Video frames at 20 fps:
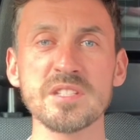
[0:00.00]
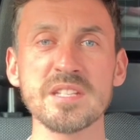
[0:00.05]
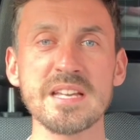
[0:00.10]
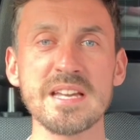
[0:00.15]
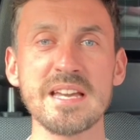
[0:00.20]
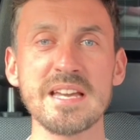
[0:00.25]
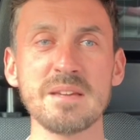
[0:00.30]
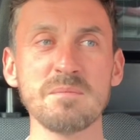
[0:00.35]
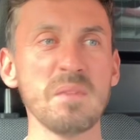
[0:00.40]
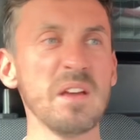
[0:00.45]

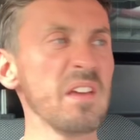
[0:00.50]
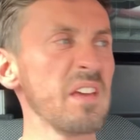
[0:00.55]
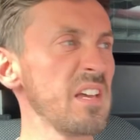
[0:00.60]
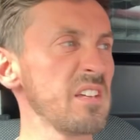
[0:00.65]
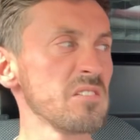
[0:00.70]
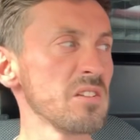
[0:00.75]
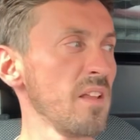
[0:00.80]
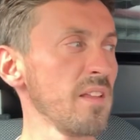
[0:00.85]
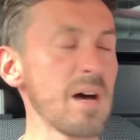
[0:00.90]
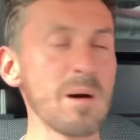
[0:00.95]
team.
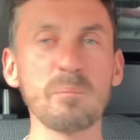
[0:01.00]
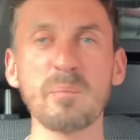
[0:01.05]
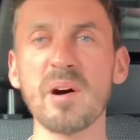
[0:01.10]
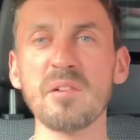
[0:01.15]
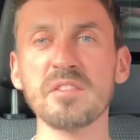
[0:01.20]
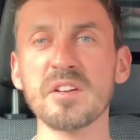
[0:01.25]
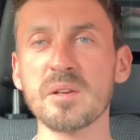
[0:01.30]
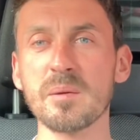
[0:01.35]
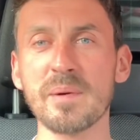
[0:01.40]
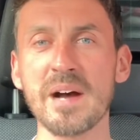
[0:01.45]
He's not that
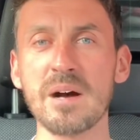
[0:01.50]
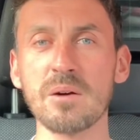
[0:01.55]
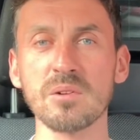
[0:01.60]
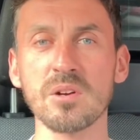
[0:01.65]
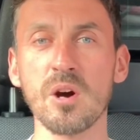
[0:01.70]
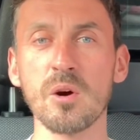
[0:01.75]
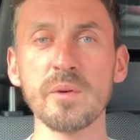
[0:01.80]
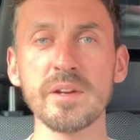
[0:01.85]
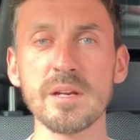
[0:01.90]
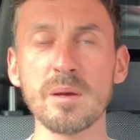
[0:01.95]
bothered about
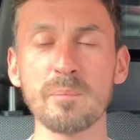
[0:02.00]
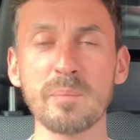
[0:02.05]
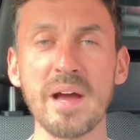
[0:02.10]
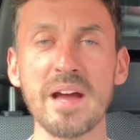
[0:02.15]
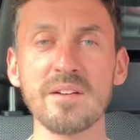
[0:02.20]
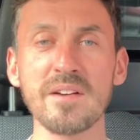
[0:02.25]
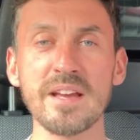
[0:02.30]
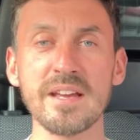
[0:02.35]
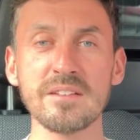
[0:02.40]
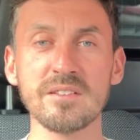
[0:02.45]
going to
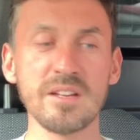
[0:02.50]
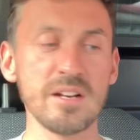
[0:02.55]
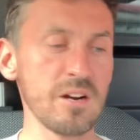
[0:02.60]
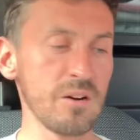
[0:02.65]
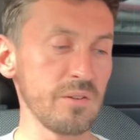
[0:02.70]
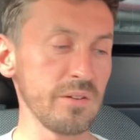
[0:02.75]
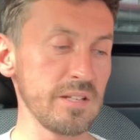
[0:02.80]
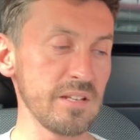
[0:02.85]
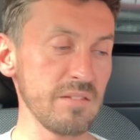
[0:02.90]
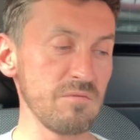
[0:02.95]
Bury. You
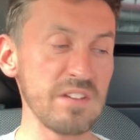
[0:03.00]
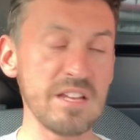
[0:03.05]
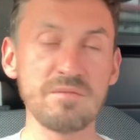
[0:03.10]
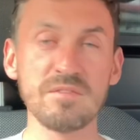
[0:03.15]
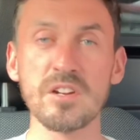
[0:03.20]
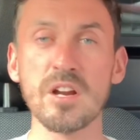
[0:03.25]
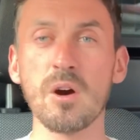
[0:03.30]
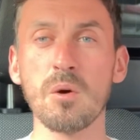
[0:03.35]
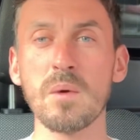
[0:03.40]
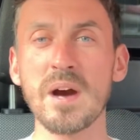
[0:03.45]
know, he didn't
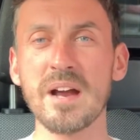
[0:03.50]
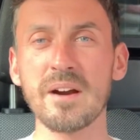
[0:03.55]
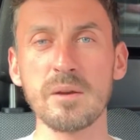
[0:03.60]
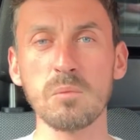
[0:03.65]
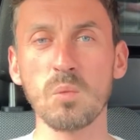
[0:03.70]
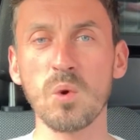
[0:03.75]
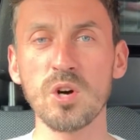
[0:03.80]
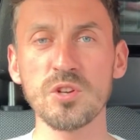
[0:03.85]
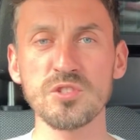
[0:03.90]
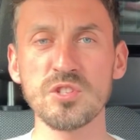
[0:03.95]
even know where
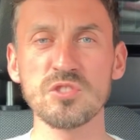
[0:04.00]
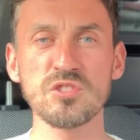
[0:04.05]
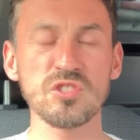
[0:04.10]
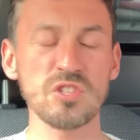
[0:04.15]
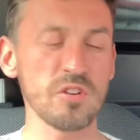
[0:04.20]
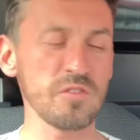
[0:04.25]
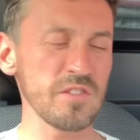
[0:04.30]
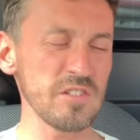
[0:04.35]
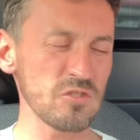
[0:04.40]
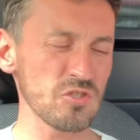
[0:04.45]
it was and
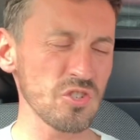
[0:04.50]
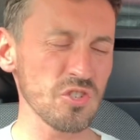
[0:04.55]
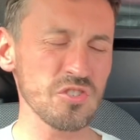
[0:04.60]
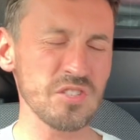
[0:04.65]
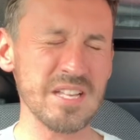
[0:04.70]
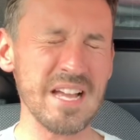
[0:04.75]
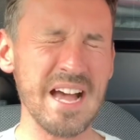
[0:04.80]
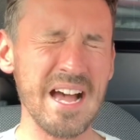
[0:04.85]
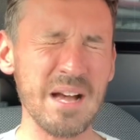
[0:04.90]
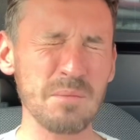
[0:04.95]
stuff. It's
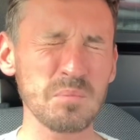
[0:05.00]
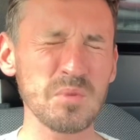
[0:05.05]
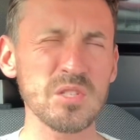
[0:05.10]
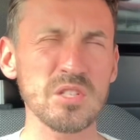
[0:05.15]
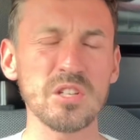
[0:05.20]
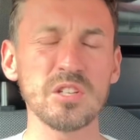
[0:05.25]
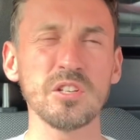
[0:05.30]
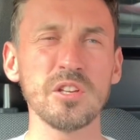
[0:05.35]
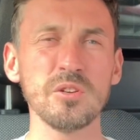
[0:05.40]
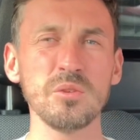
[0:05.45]
just
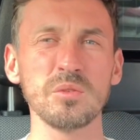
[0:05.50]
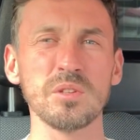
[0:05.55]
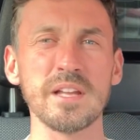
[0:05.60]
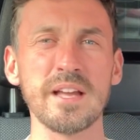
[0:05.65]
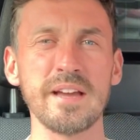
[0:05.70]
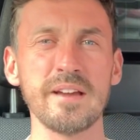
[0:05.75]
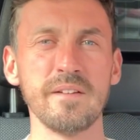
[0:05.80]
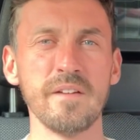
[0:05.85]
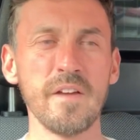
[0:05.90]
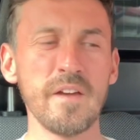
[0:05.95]

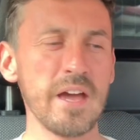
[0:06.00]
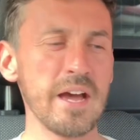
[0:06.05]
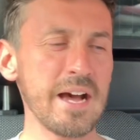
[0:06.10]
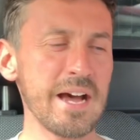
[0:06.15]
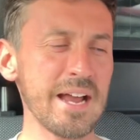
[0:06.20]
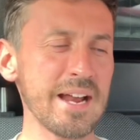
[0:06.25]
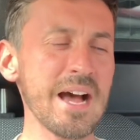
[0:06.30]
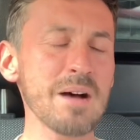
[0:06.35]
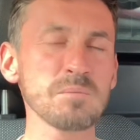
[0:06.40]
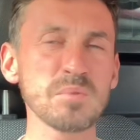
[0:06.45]
absolutely
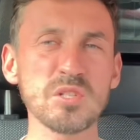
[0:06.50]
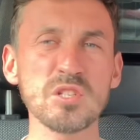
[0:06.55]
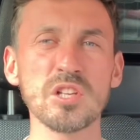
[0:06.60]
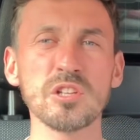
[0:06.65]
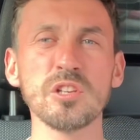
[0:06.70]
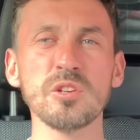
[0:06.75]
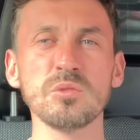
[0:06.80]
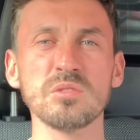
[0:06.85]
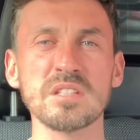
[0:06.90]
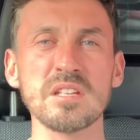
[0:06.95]
an
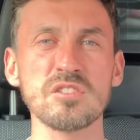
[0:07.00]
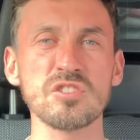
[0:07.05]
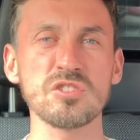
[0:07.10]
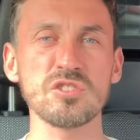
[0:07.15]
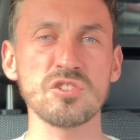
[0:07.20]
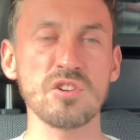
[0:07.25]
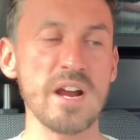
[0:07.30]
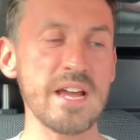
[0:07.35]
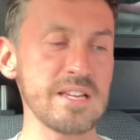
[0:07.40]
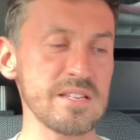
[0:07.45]
absolute
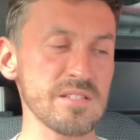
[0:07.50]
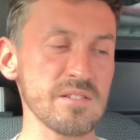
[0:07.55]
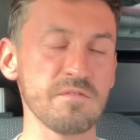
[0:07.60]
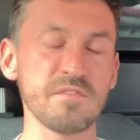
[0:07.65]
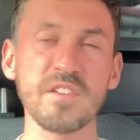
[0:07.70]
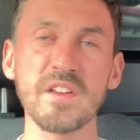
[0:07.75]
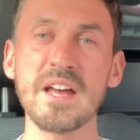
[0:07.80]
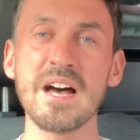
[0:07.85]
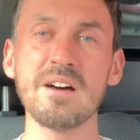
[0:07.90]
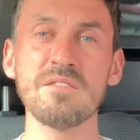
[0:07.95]
disgrace. And
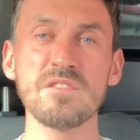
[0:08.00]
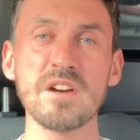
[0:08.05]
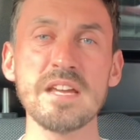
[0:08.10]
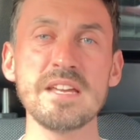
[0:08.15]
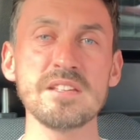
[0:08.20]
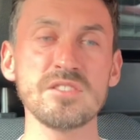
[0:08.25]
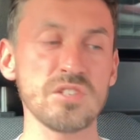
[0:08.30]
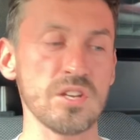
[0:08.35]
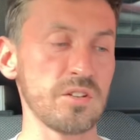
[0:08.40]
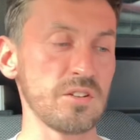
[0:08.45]
for that
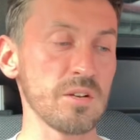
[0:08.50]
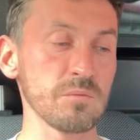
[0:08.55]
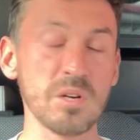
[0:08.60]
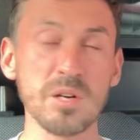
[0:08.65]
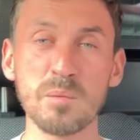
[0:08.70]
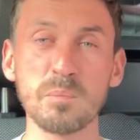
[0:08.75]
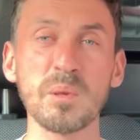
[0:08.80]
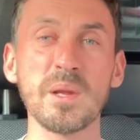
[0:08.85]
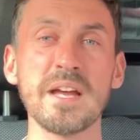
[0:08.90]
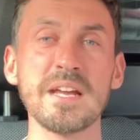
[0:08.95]
reason, I'm
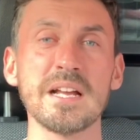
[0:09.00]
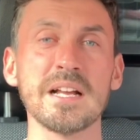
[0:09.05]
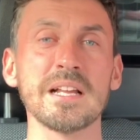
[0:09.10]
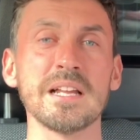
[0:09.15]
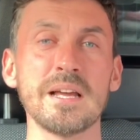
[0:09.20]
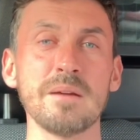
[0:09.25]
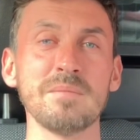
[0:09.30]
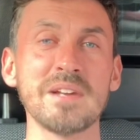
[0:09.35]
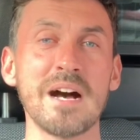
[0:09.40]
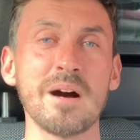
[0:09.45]
going to play the
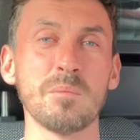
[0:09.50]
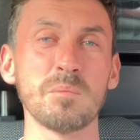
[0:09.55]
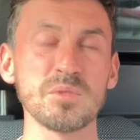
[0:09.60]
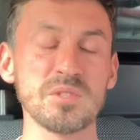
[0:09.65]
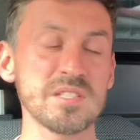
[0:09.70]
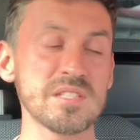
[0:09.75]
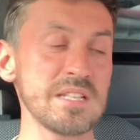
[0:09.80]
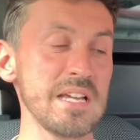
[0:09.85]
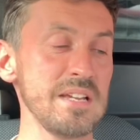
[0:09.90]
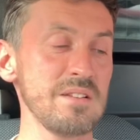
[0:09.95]
clip now. But
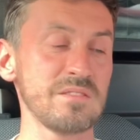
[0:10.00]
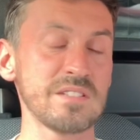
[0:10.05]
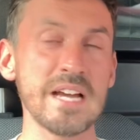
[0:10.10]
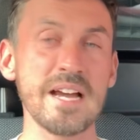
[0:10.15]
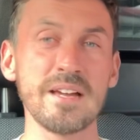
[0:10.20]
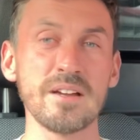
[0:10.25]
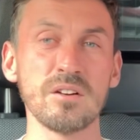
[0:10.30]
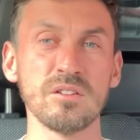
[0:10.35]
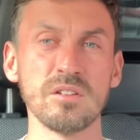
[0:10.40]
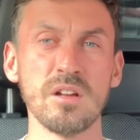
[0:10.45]
Steve
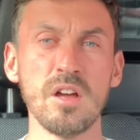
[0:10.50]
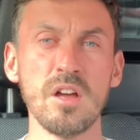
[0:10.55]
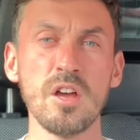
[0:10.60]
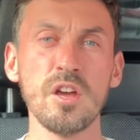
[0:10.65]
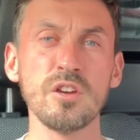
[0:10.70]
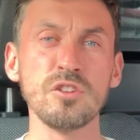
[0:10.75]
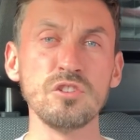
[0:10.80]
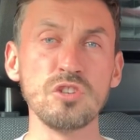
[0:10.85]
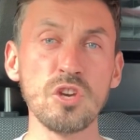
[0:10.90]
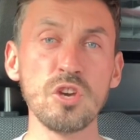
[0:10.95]
Dale,
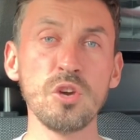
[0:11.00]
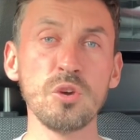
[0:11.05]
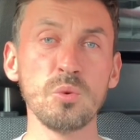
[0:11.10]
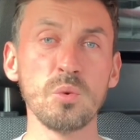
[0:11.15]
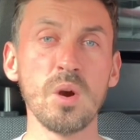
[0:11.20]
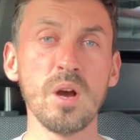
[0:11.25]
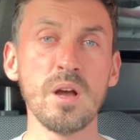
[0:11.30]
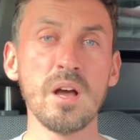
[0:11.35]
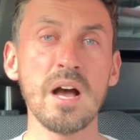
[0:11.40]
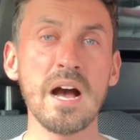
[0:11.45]

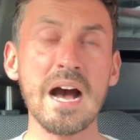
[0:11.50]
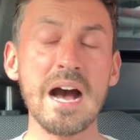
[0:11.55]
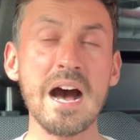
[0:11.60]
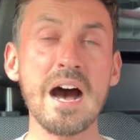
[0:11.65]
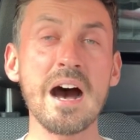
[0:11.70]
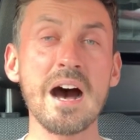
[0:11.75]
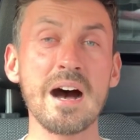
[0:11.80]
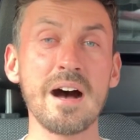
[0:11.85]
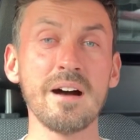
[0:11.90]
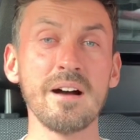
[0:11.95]
you
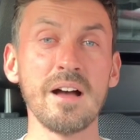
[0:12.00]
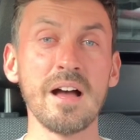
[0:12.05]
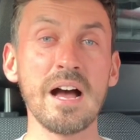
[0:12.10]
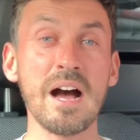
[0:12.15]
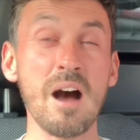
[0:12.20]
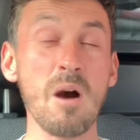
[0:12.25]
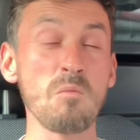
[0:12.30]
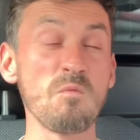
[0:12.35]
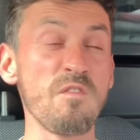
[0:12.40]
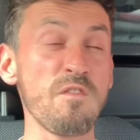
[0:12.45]
are
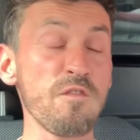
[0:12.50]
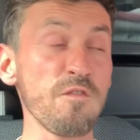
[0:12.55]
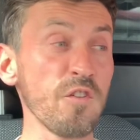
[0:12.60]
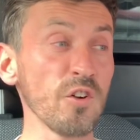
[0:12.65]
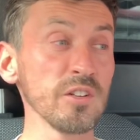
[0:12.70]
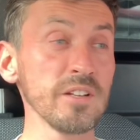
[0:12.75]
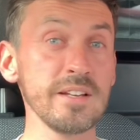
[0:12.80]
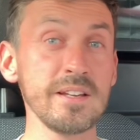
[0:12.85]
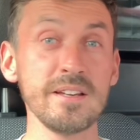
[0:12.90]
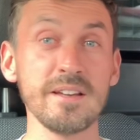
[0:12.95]
and
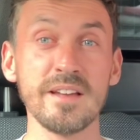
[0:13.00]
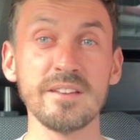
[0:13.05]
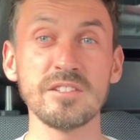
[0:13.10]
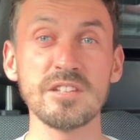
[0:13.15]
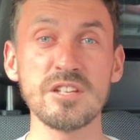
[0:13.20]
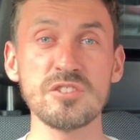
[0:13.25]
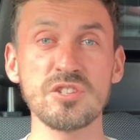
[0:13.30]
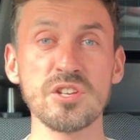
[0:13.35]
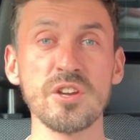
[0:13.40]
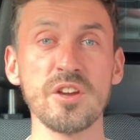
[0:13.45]
fully
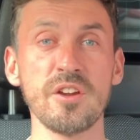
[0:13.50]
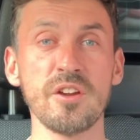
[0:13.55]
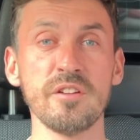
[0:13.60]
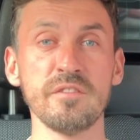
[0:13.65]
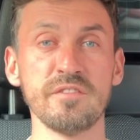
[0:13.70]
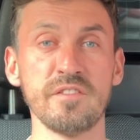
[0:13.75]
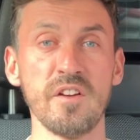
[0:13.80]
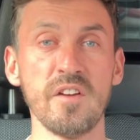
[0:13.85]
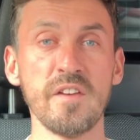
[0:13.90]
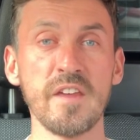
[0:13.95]

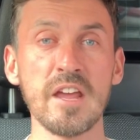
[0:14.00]
deserve